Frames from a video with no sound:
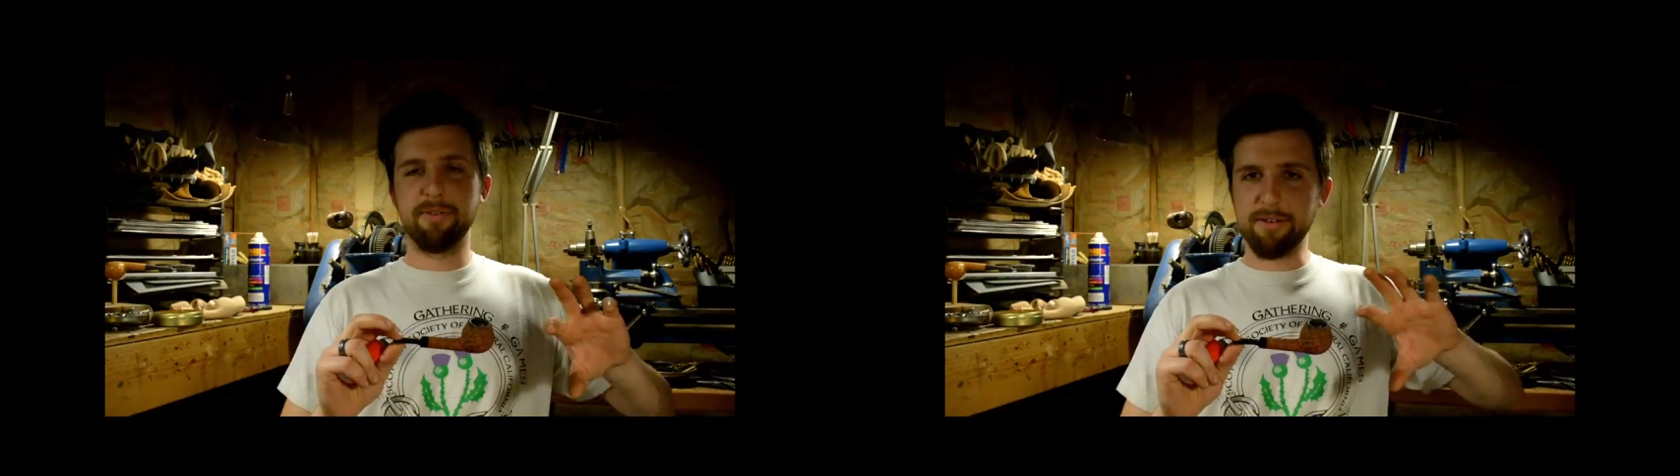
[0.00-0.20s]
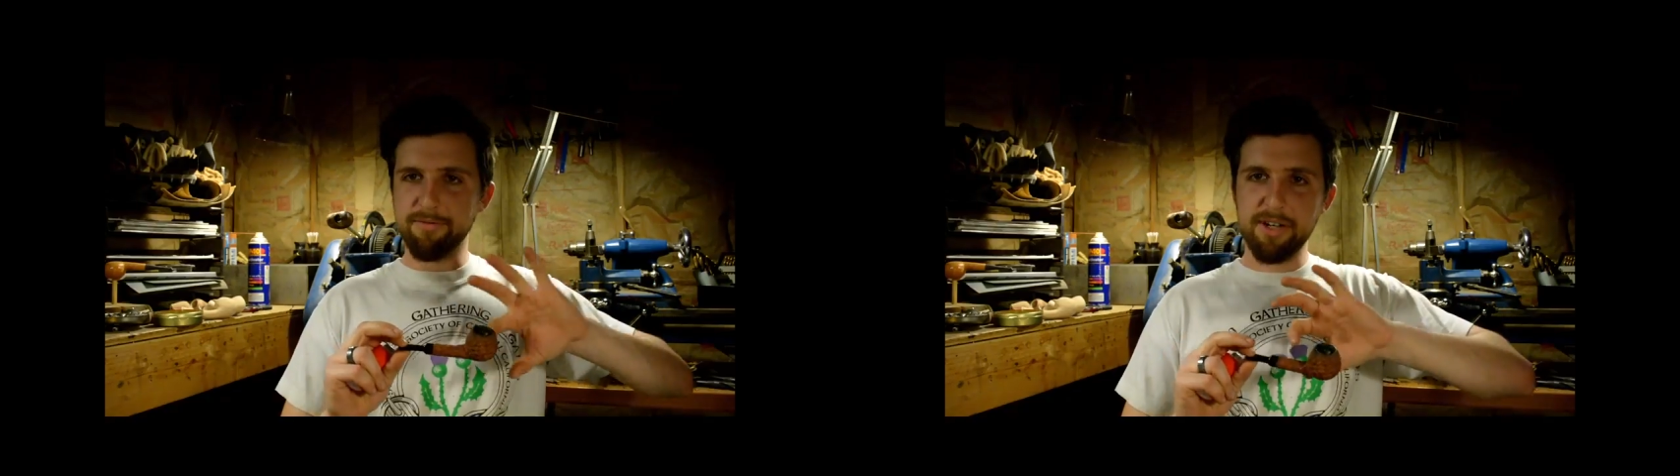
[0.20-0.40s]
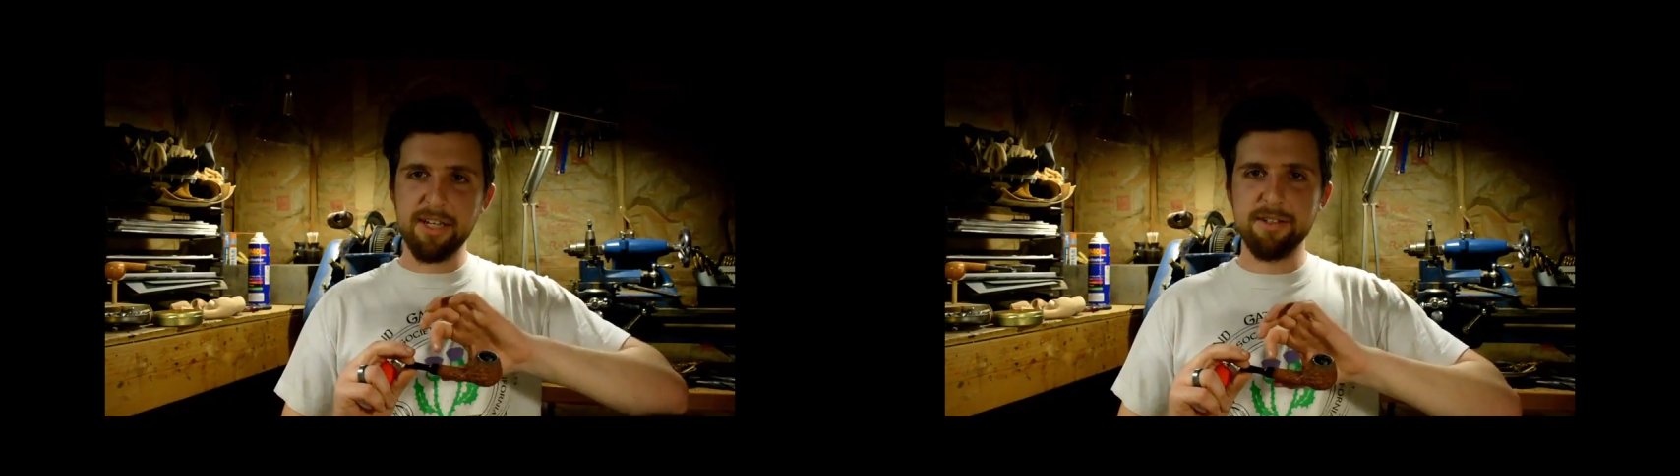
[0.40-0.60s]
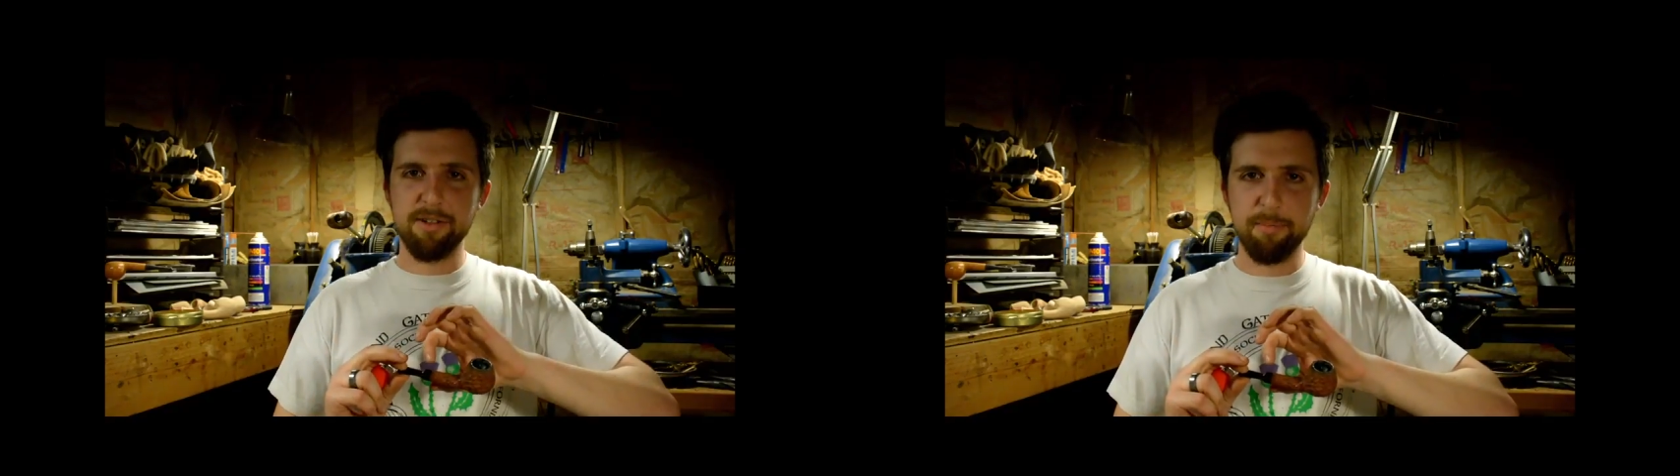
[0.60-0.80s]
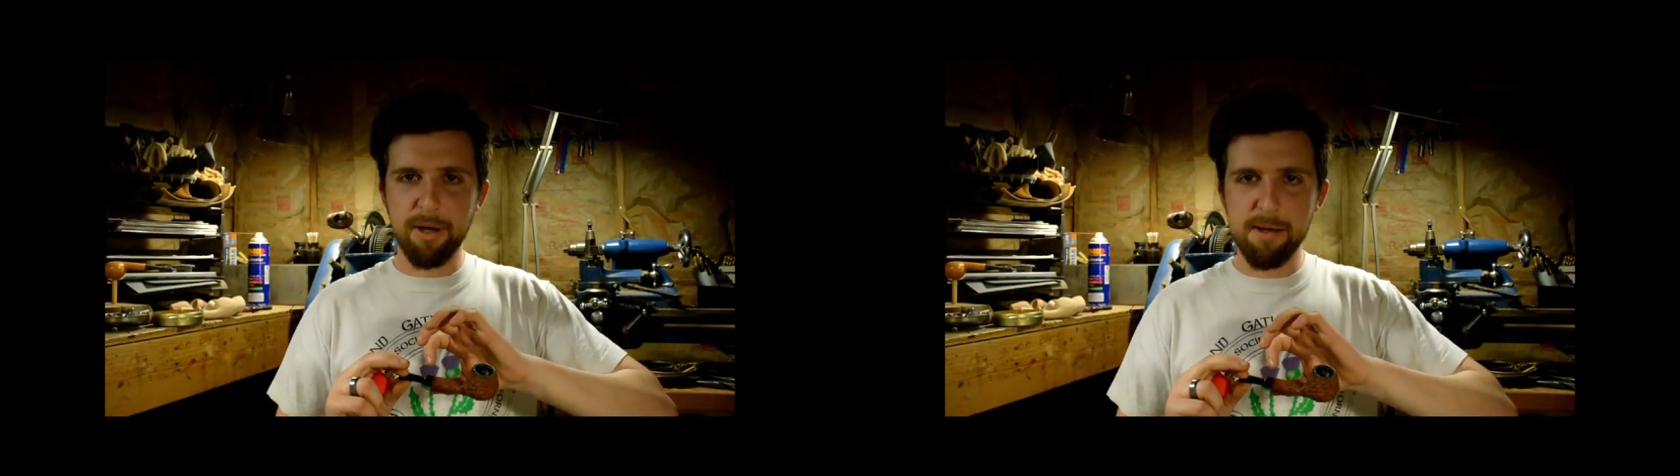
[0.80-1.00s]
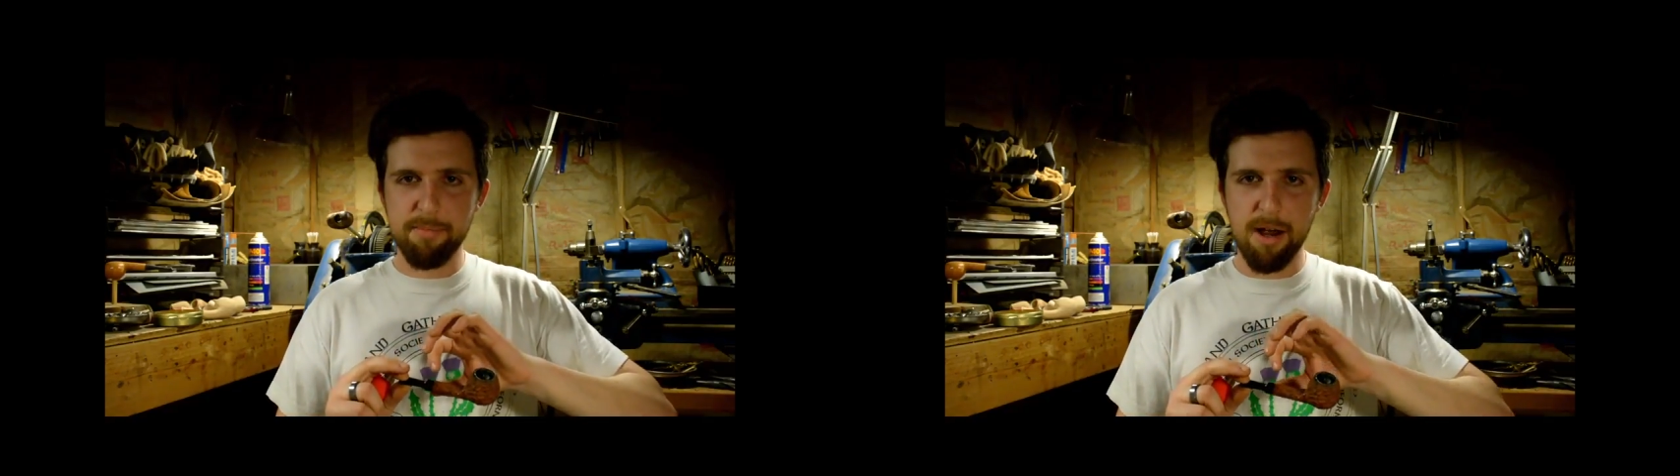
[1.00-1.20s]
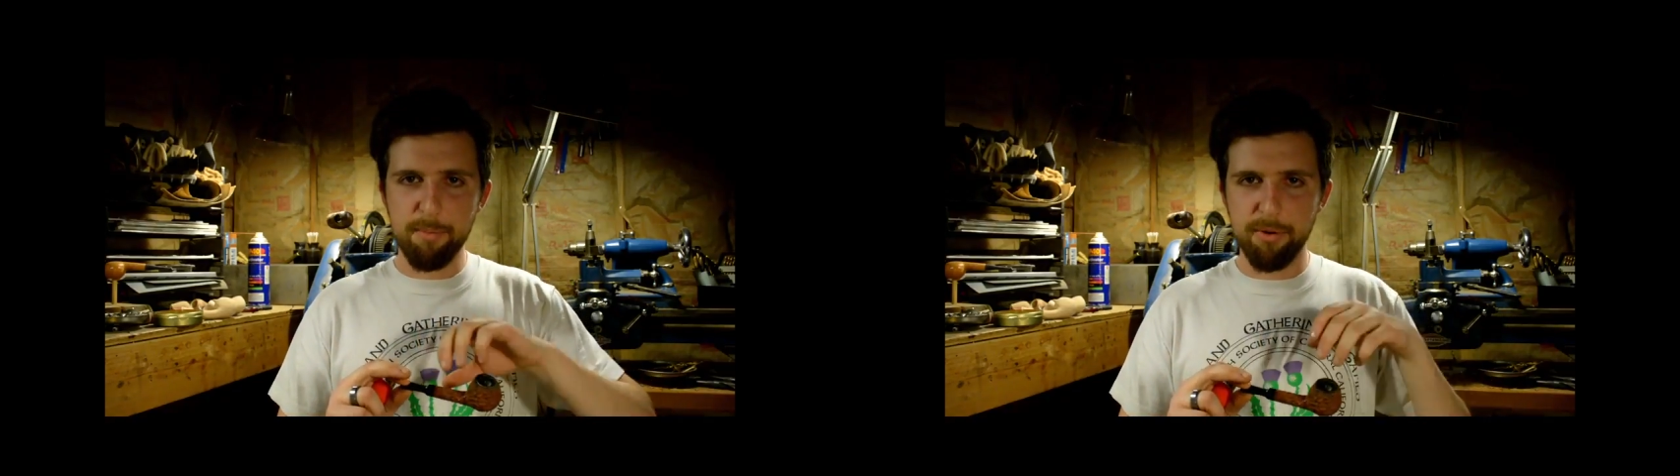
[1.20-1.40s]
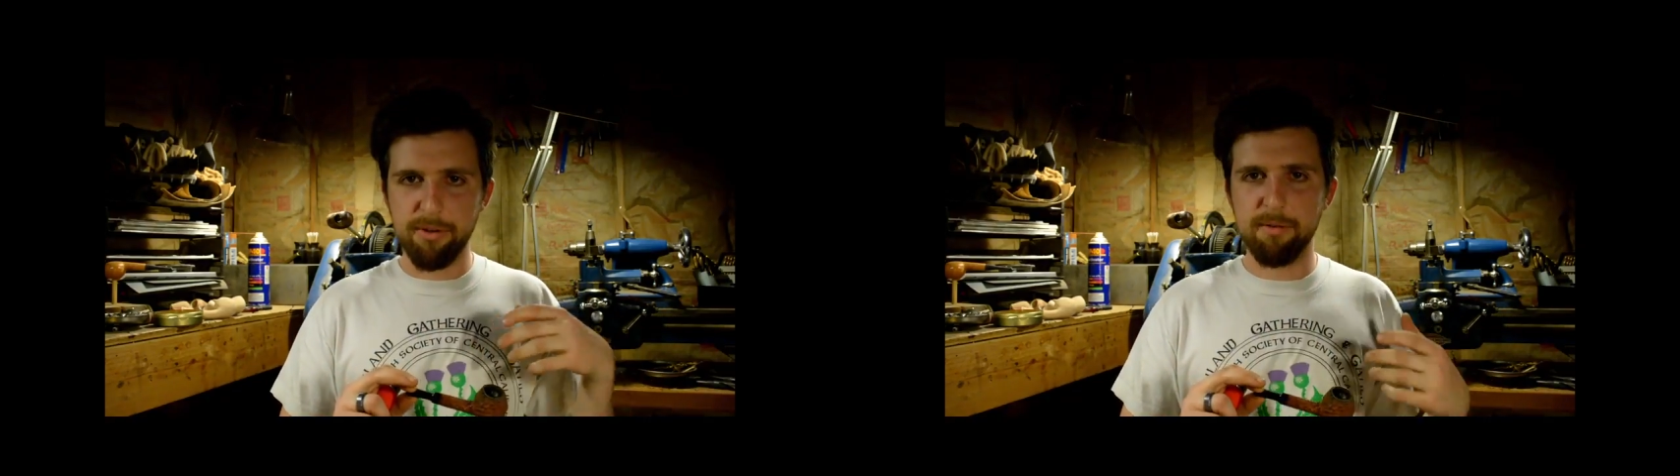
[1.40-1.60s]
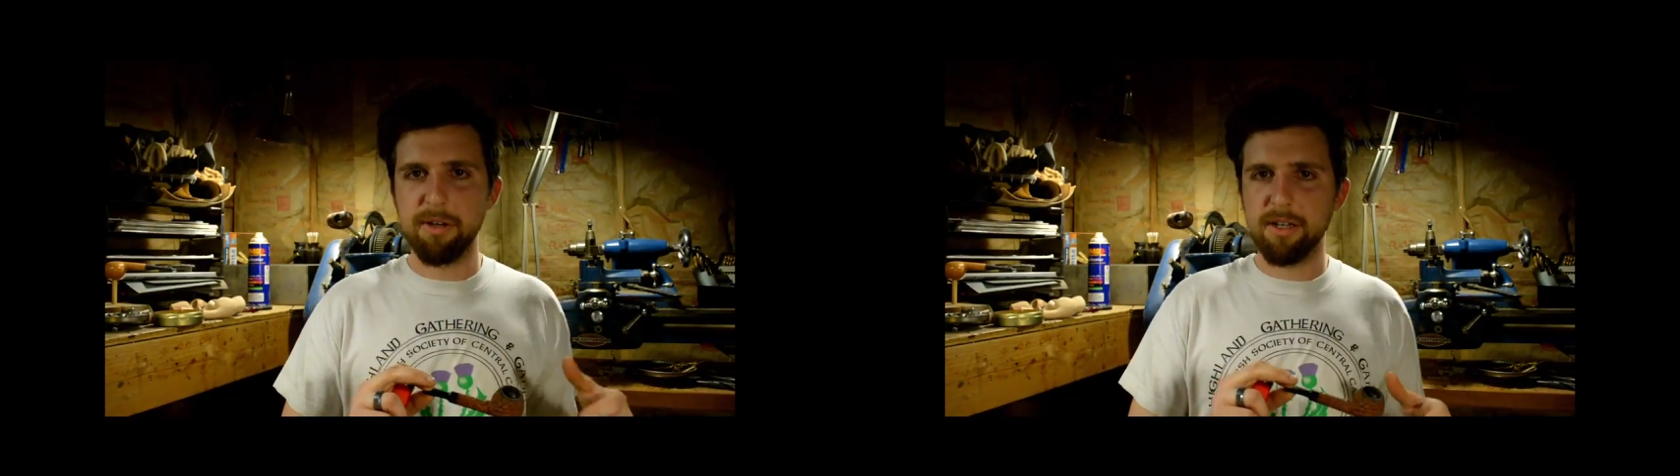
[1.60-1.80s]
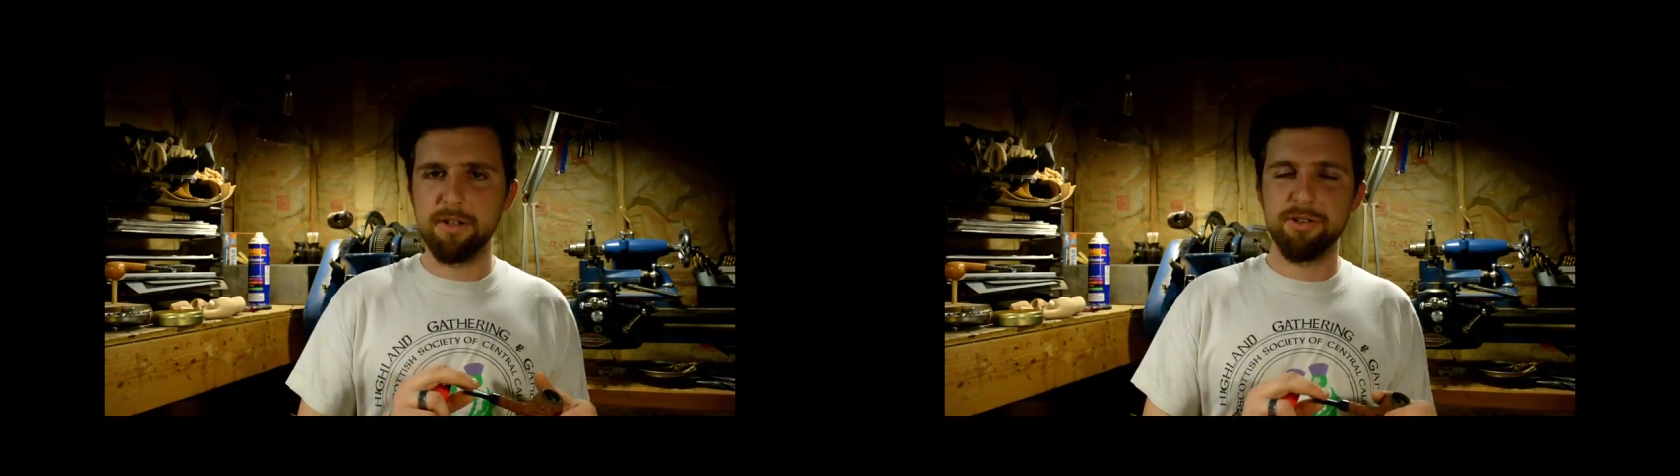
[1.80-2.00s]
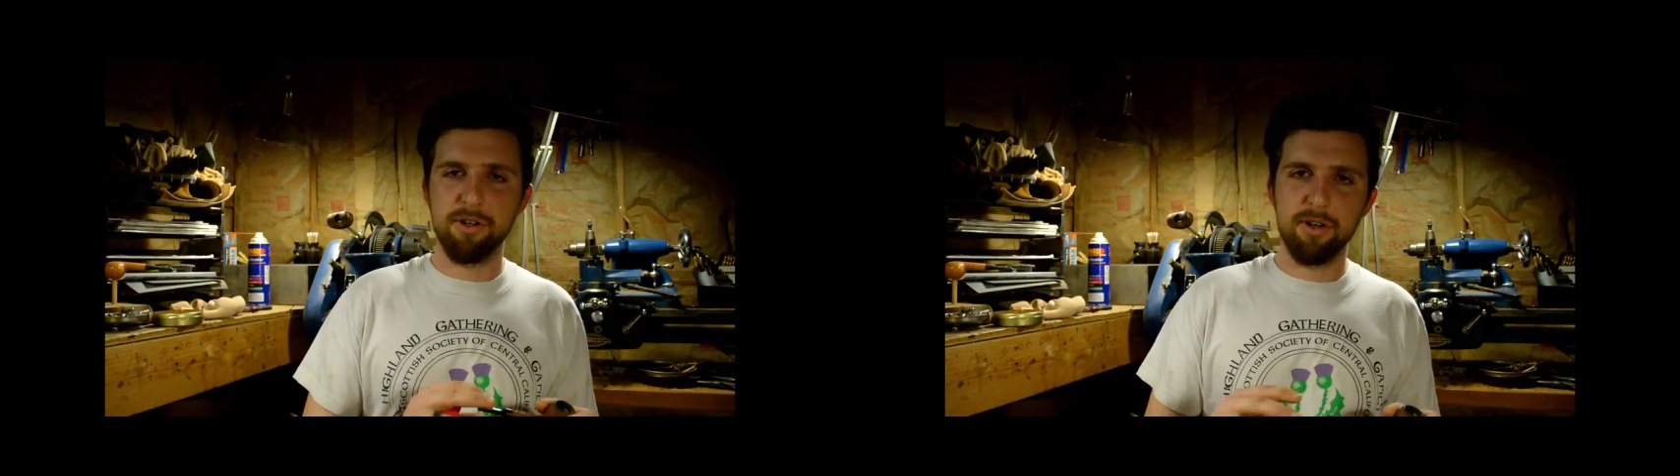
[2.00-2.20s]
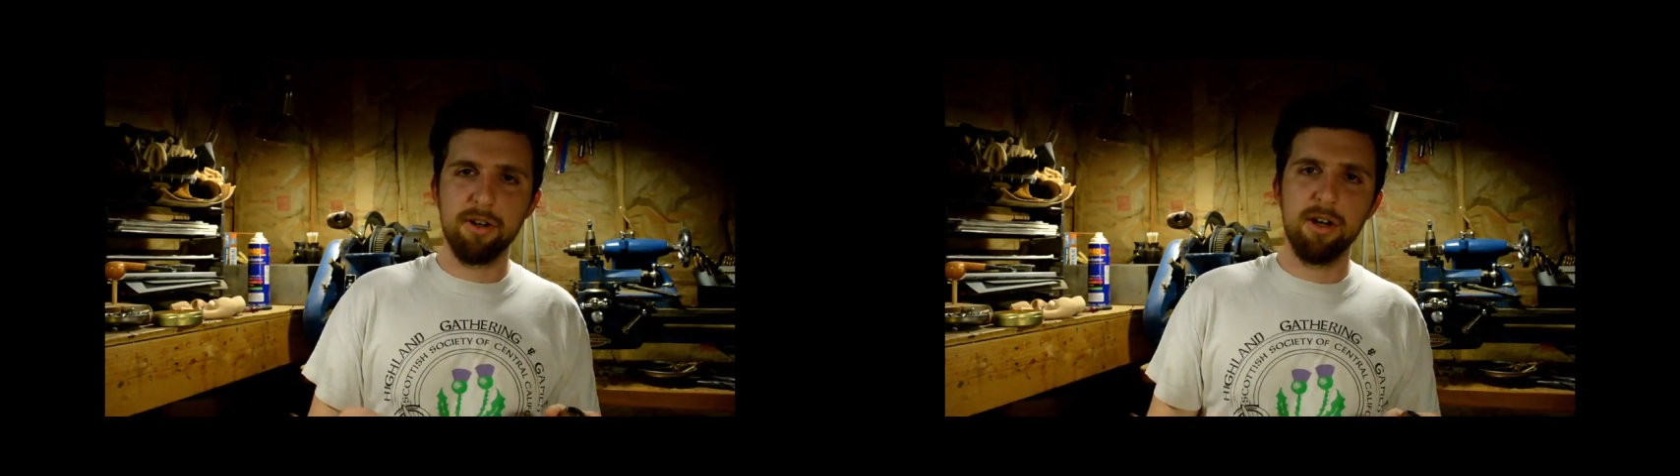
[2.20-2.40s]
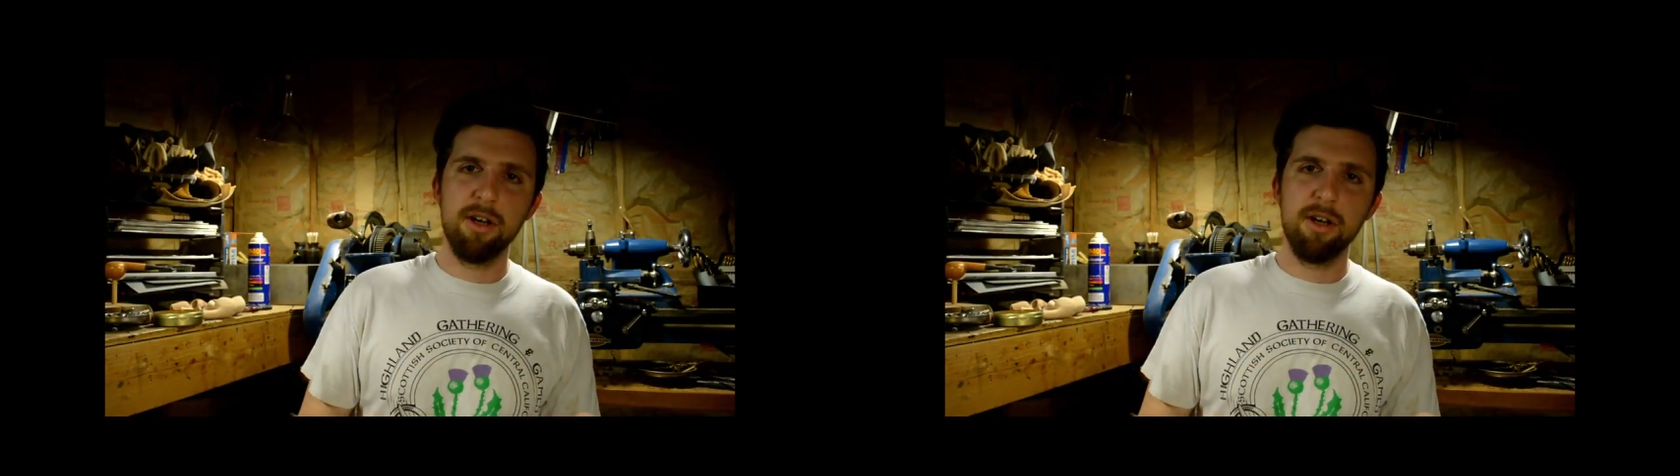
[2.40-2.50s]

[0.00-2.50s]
like fitting it to the pipe properly and making sure